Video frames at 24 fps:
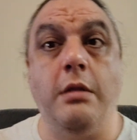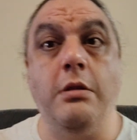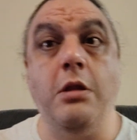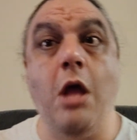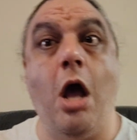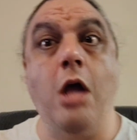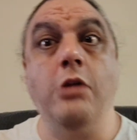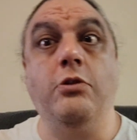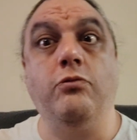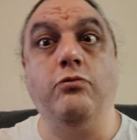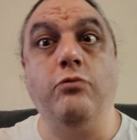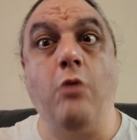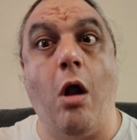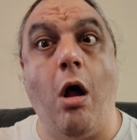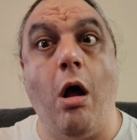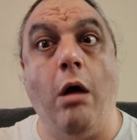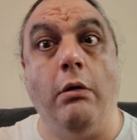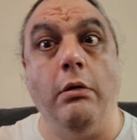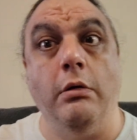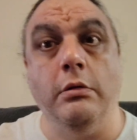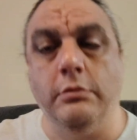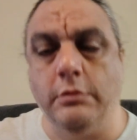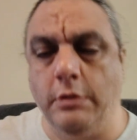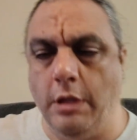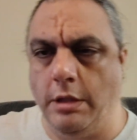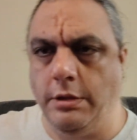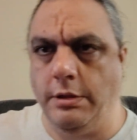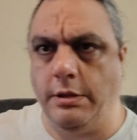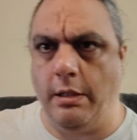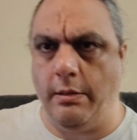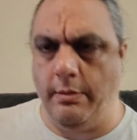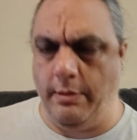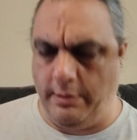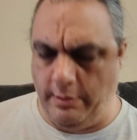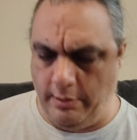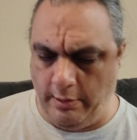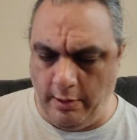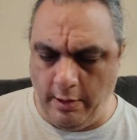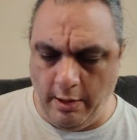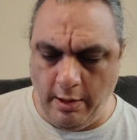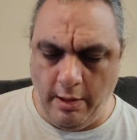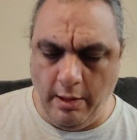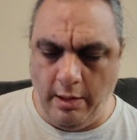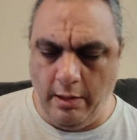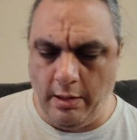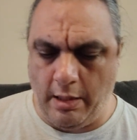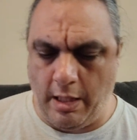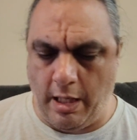I'm not wrong, goddammit.
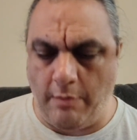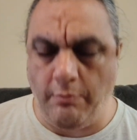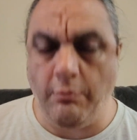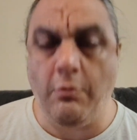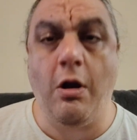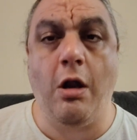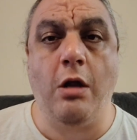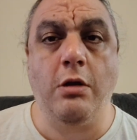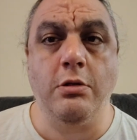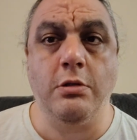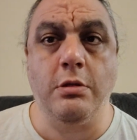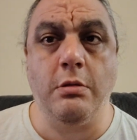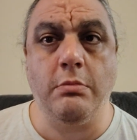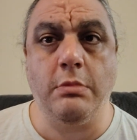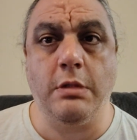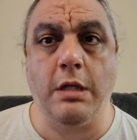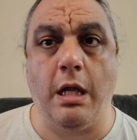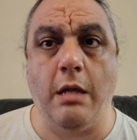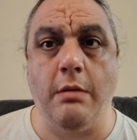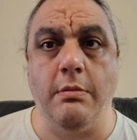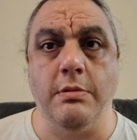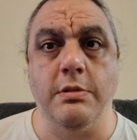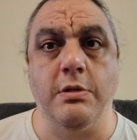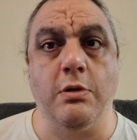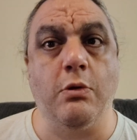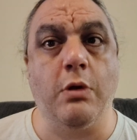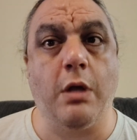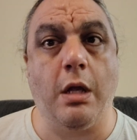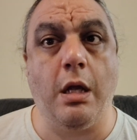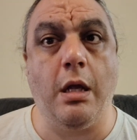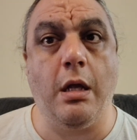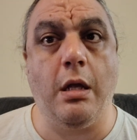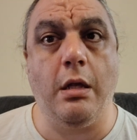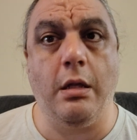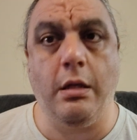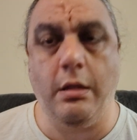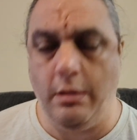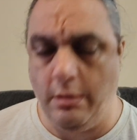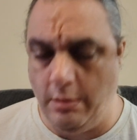I'm wrong sometimes, okay?